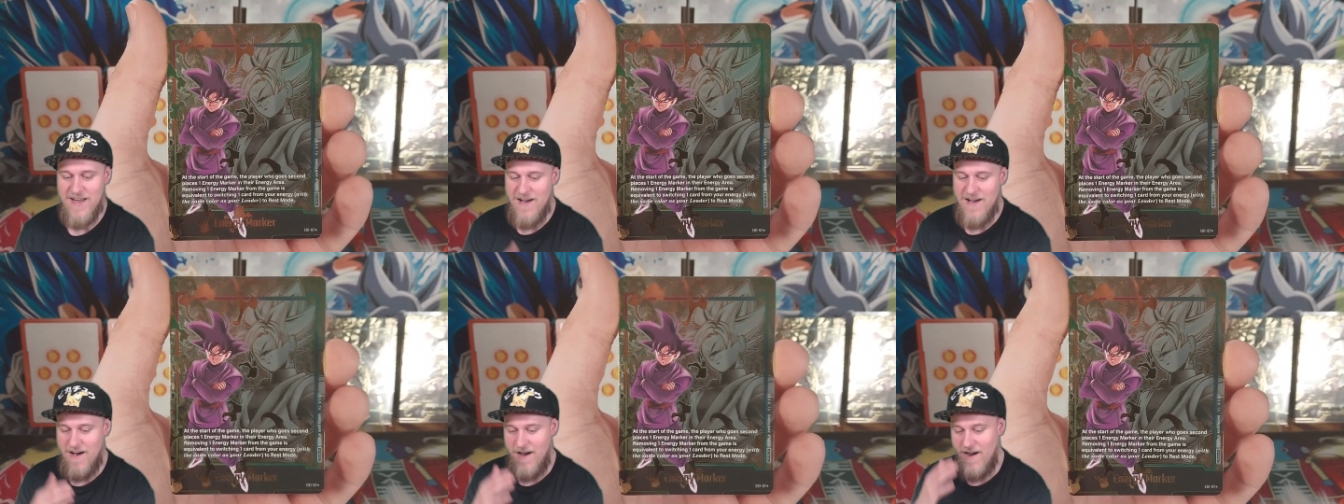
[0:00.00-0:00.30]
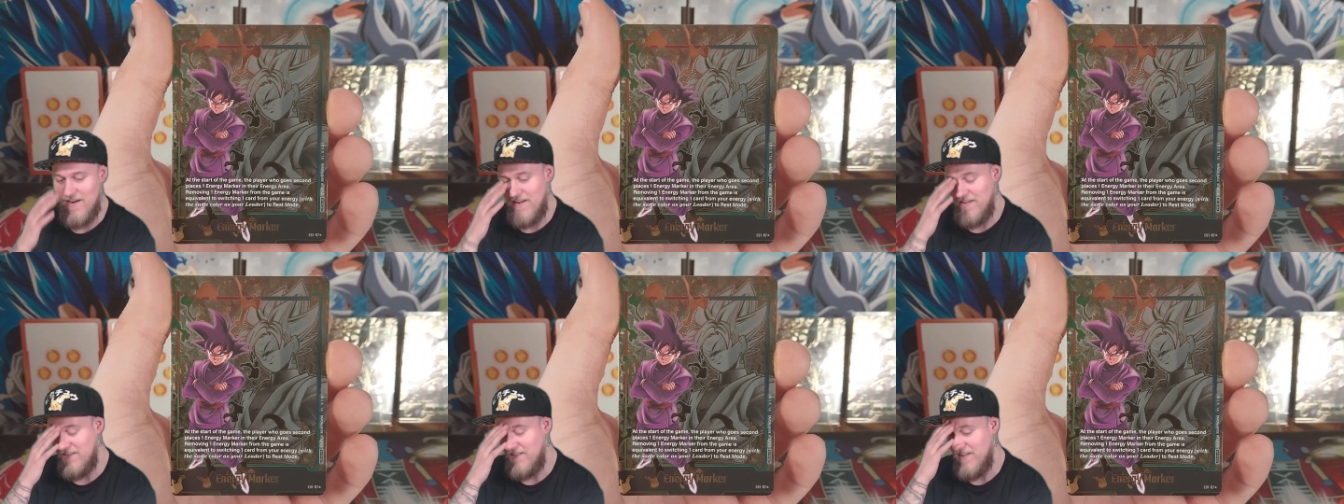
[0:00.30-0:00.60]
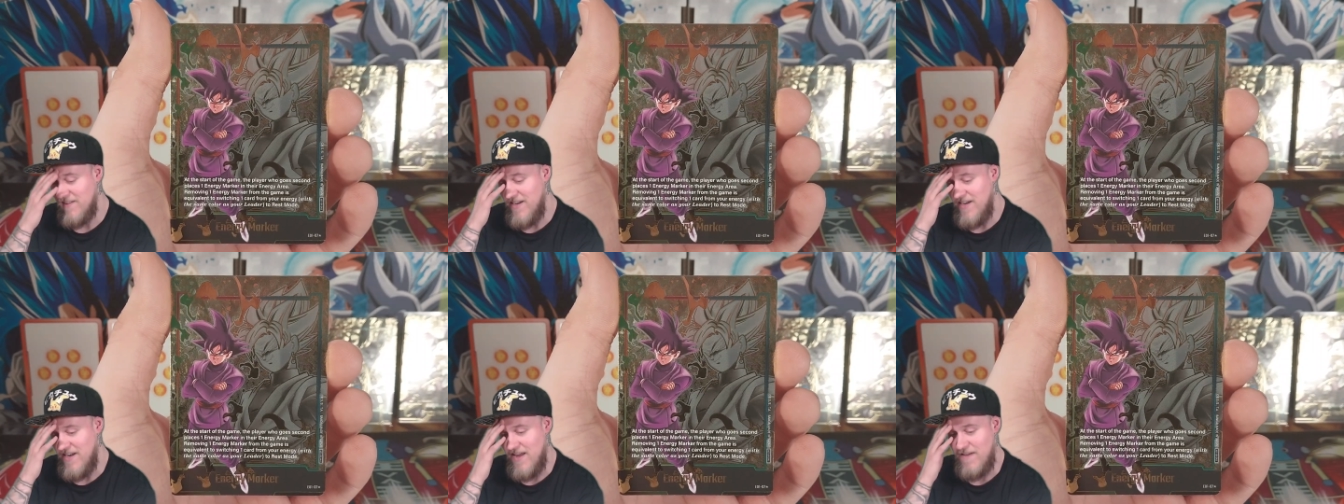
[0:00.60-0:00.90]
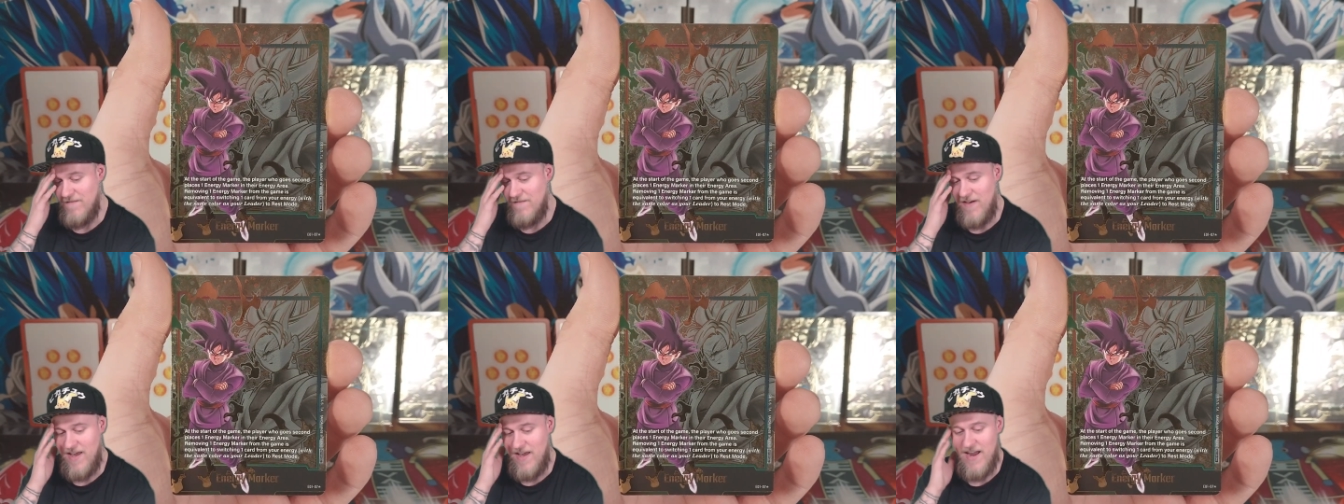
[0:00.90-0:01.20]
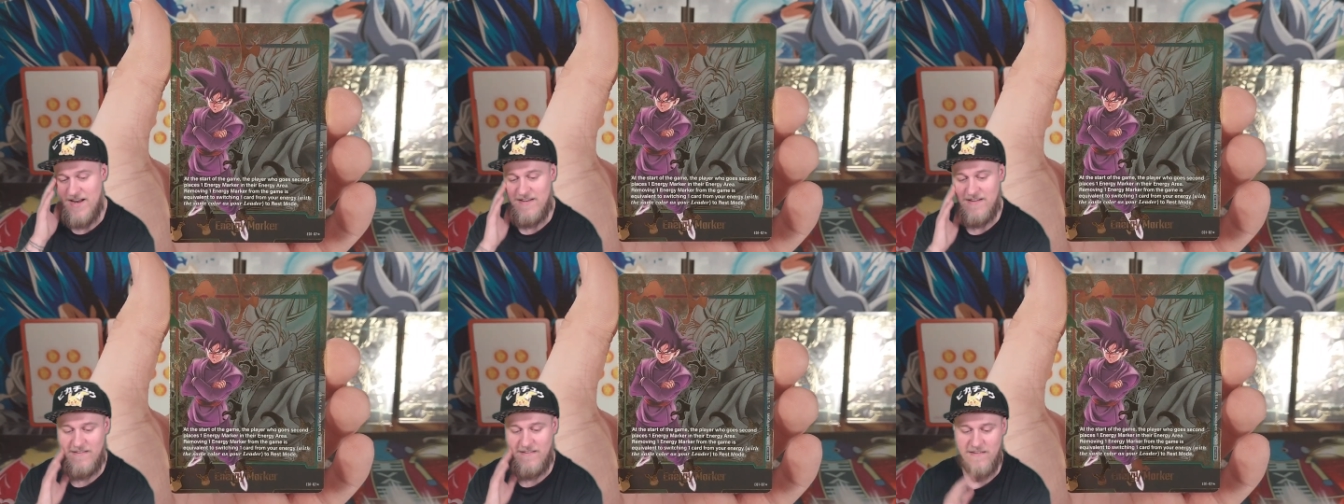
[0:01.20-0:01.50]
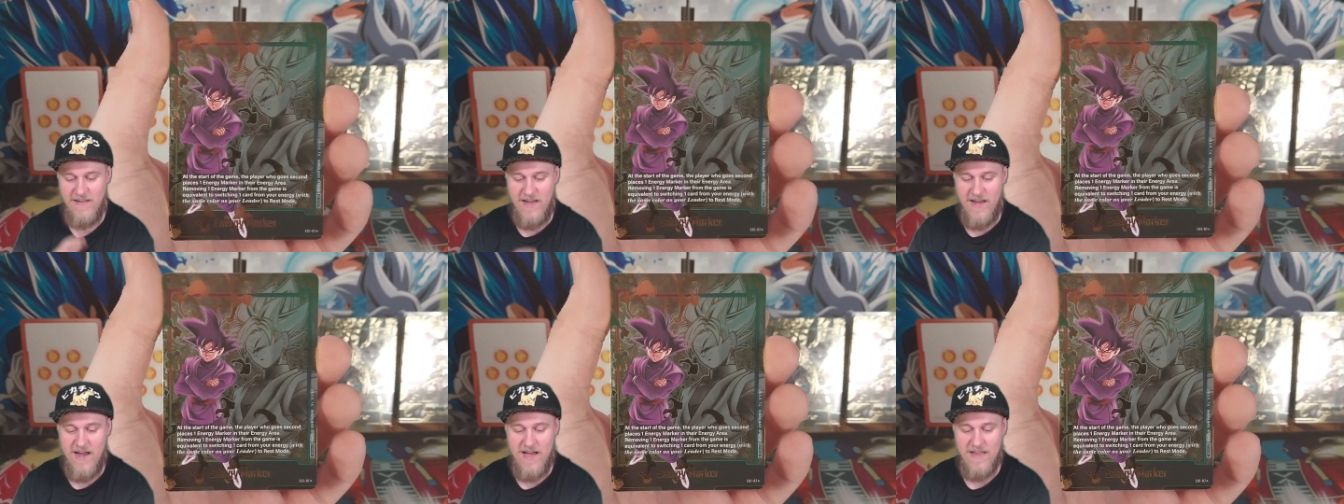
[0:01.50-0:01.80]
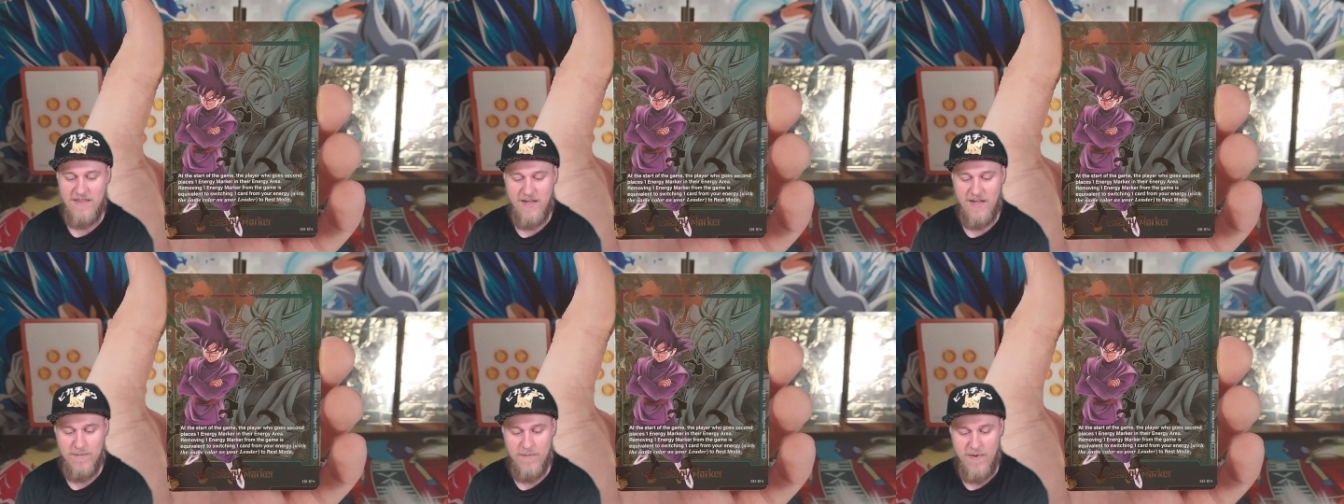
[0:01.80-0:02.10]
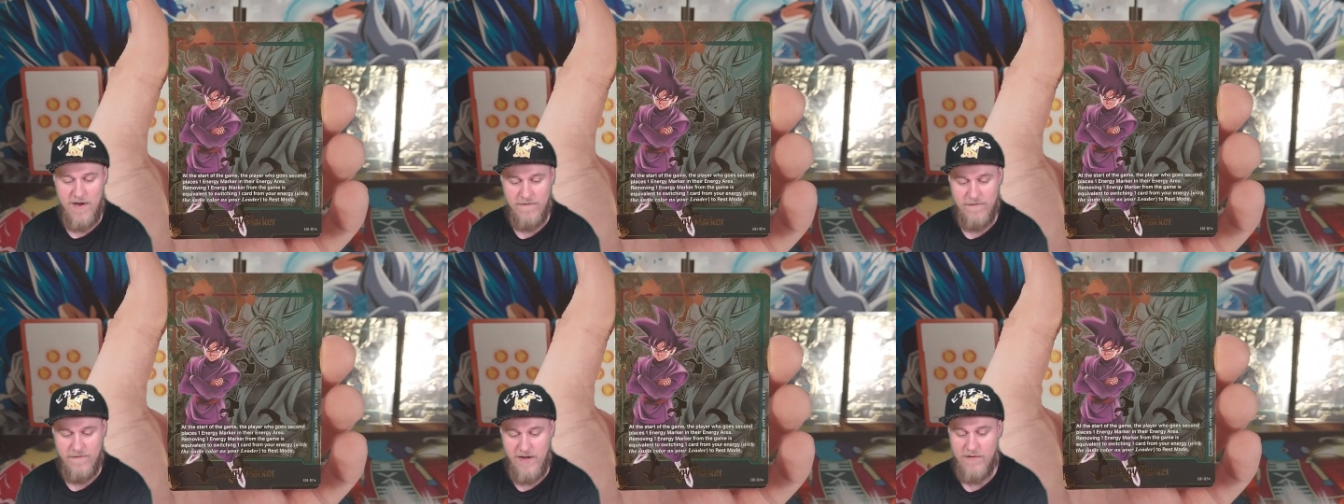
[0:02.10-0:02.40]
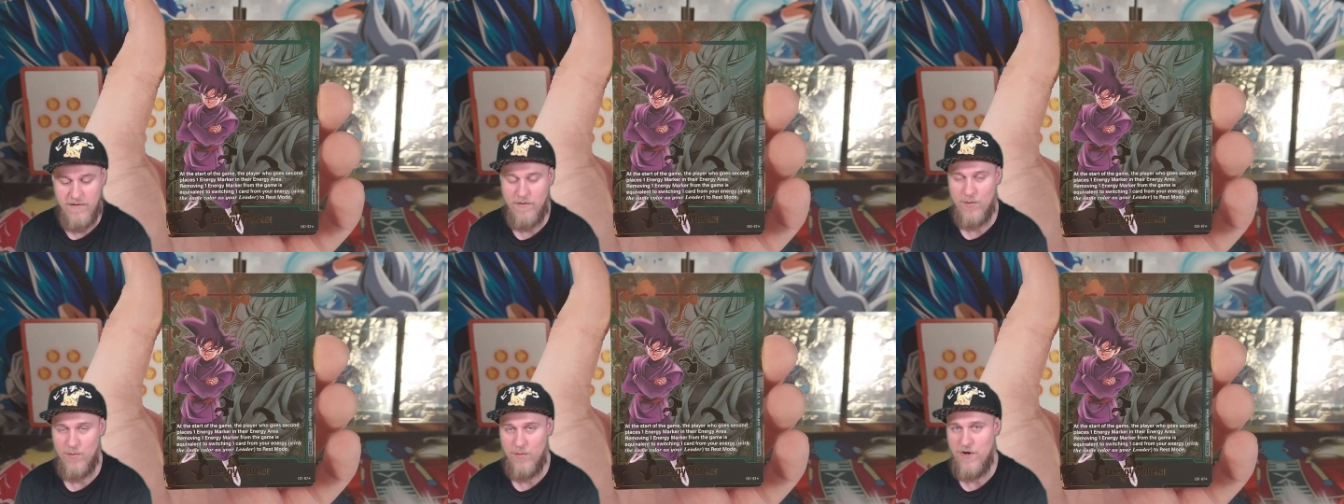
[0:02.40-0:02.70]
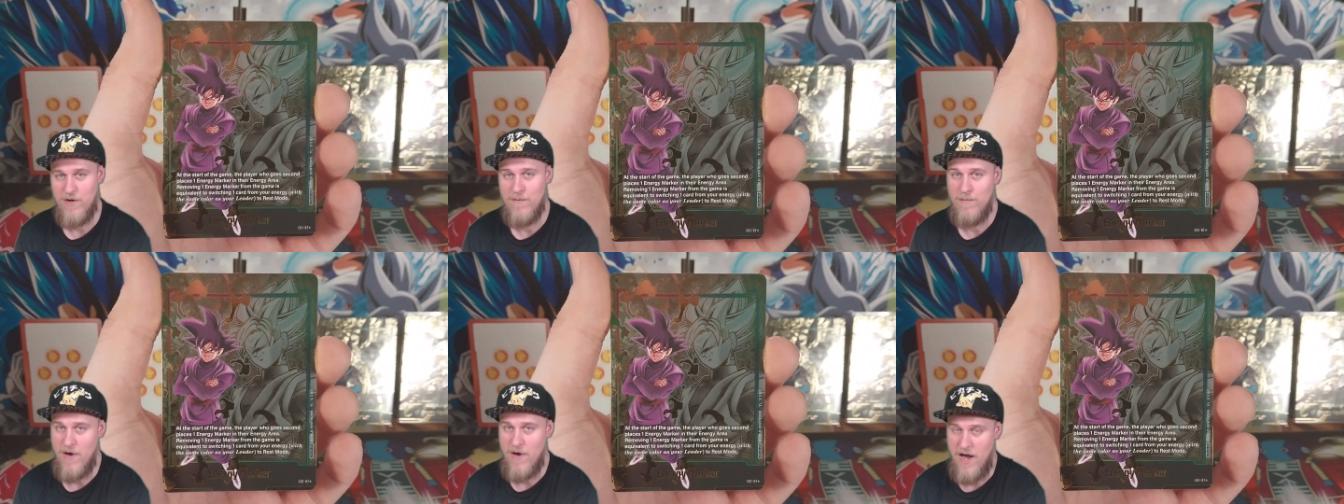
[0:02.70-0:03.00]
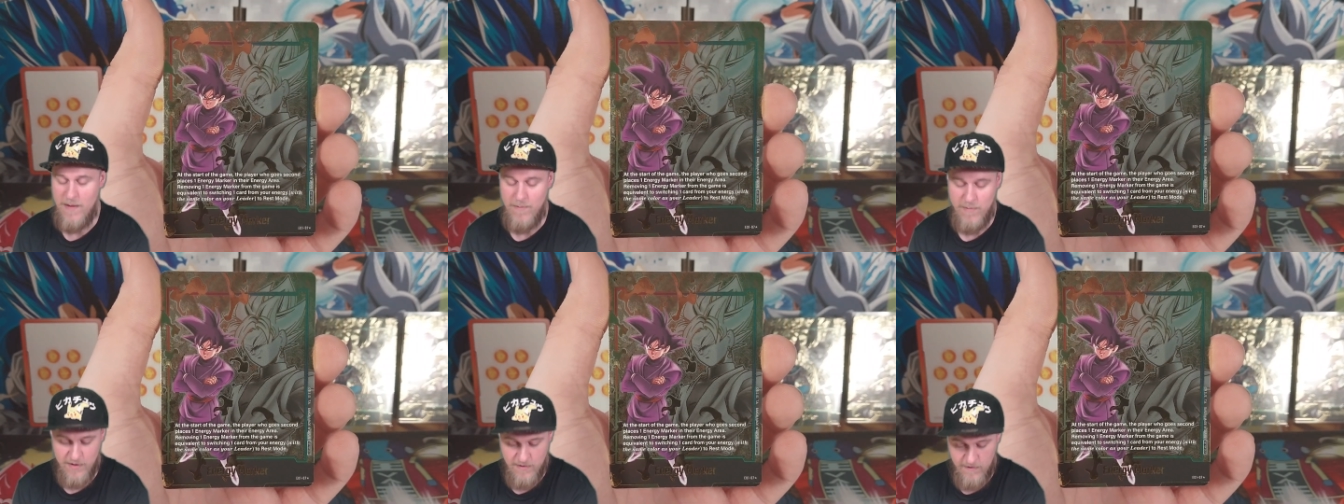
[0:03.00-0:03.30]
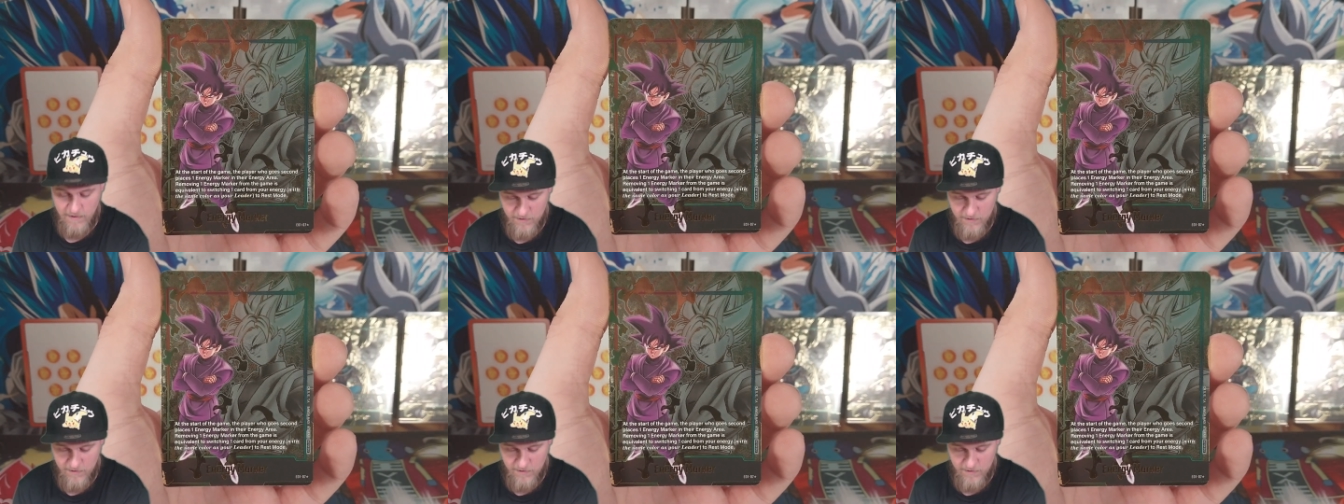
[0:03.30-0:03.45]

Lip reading: honestly, if I had to say, I think my favorite one might be this